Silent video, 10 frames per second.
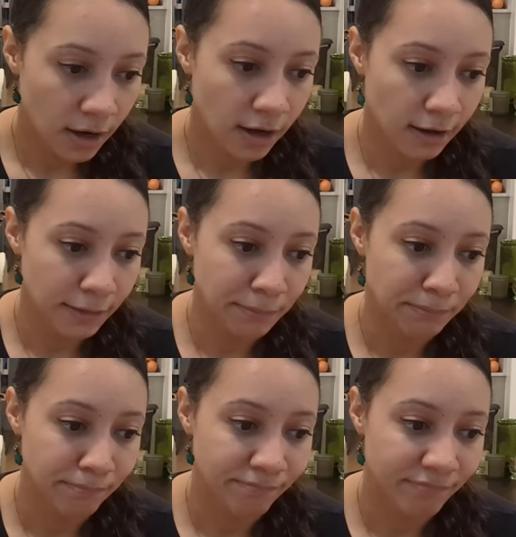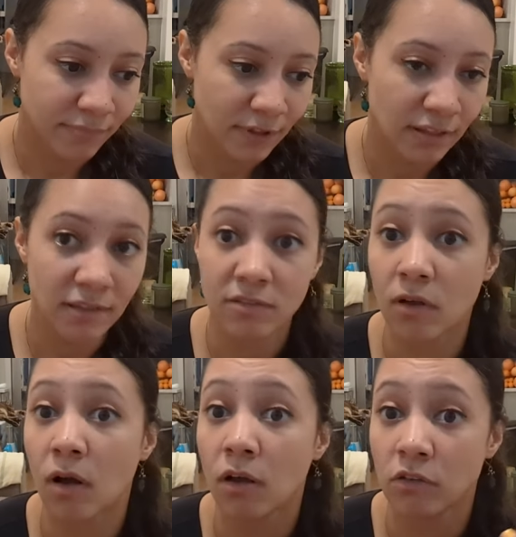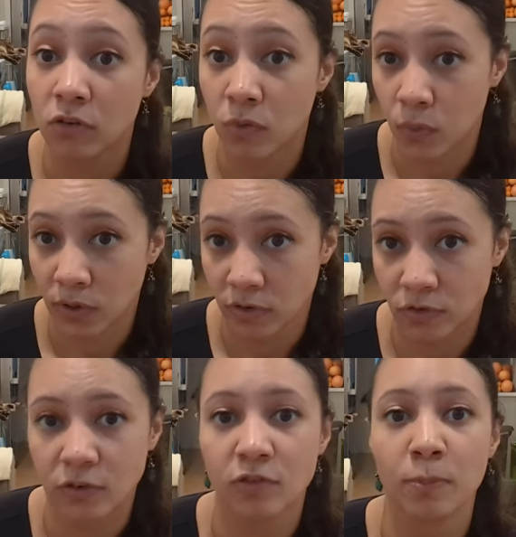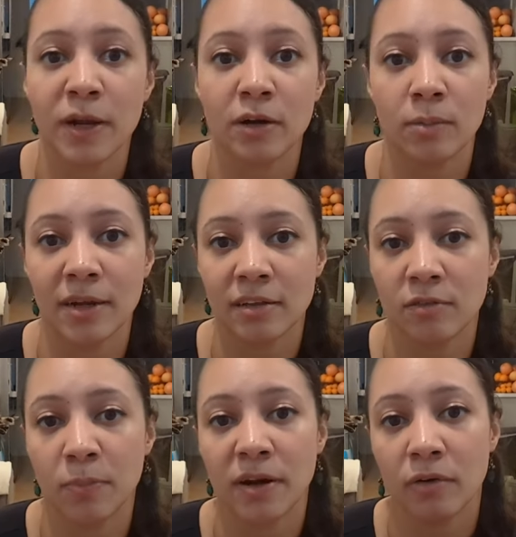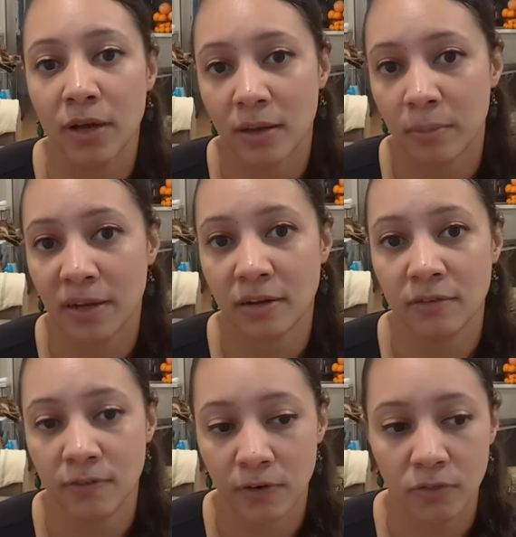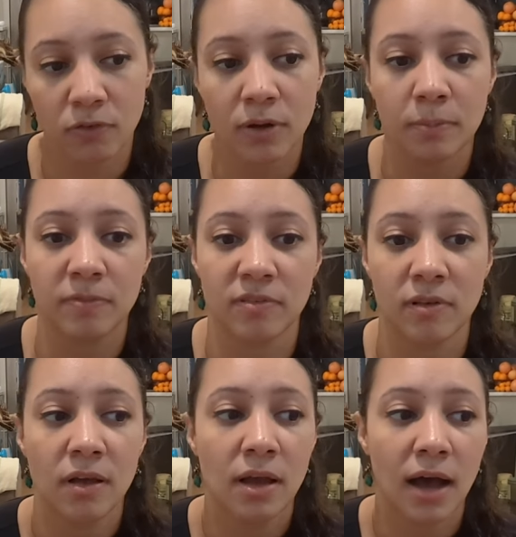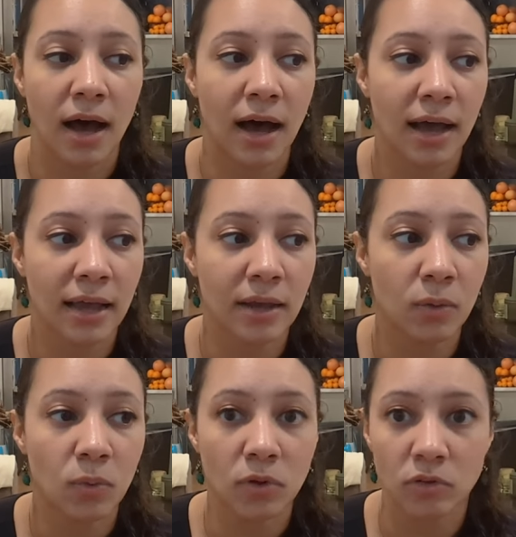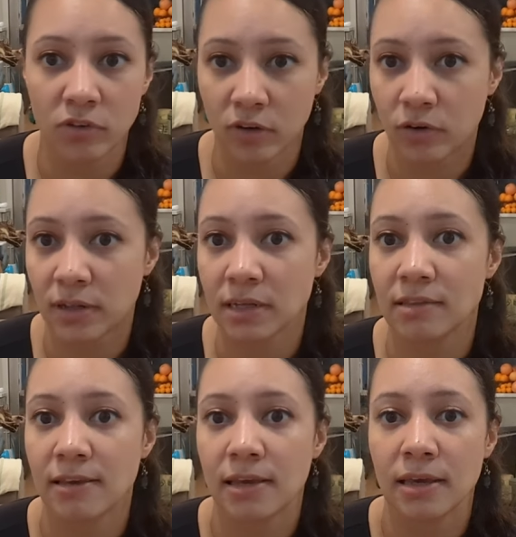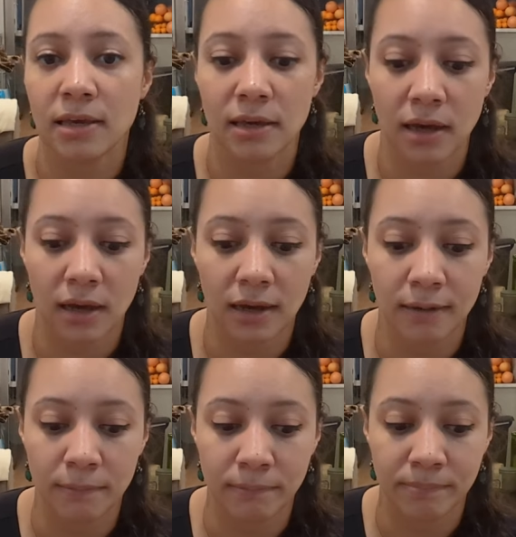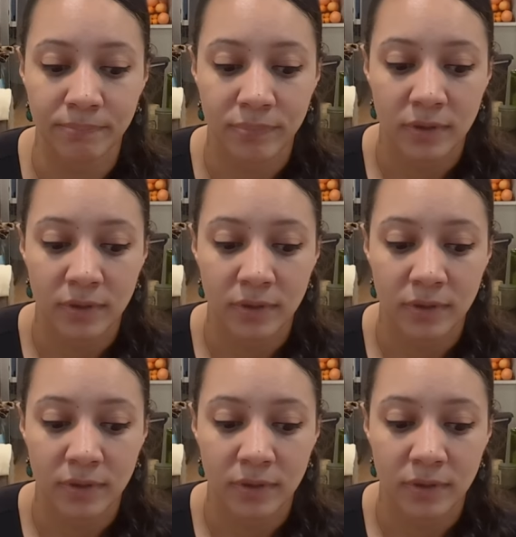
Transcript: um, this also works for spider mites, but I recommend it for thrips. I will generally take um,